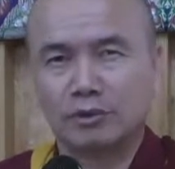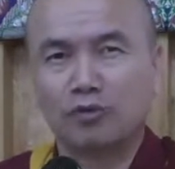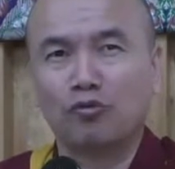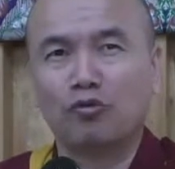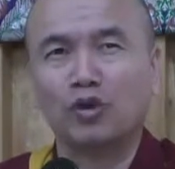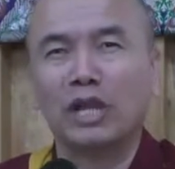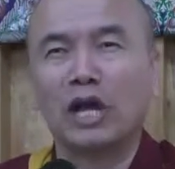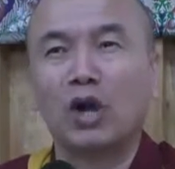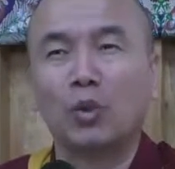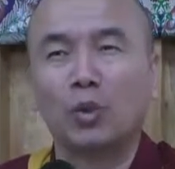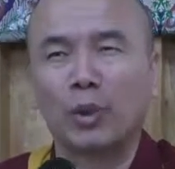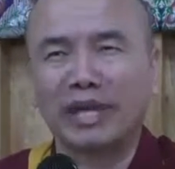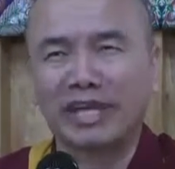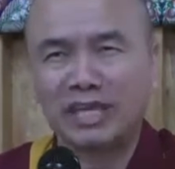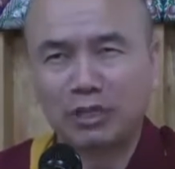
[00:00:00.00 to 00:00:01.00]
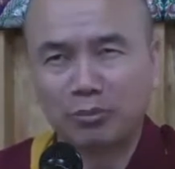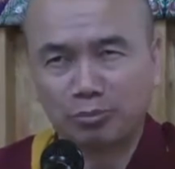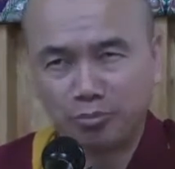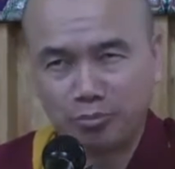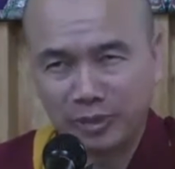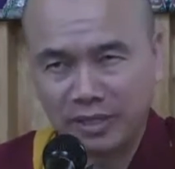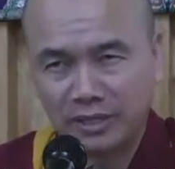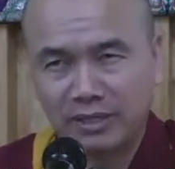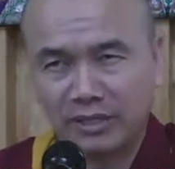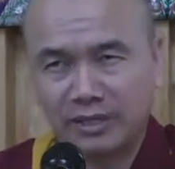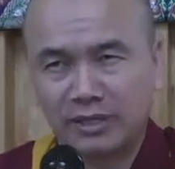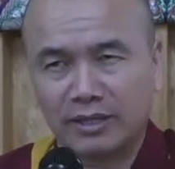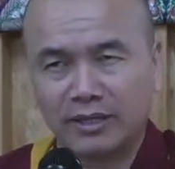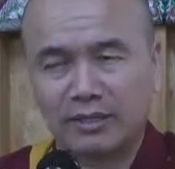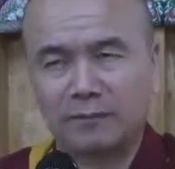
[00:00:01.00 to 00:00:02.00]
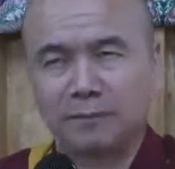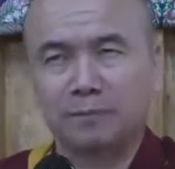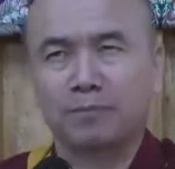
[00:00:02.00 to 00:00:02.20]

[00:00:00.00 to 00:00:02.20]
fully awakened being,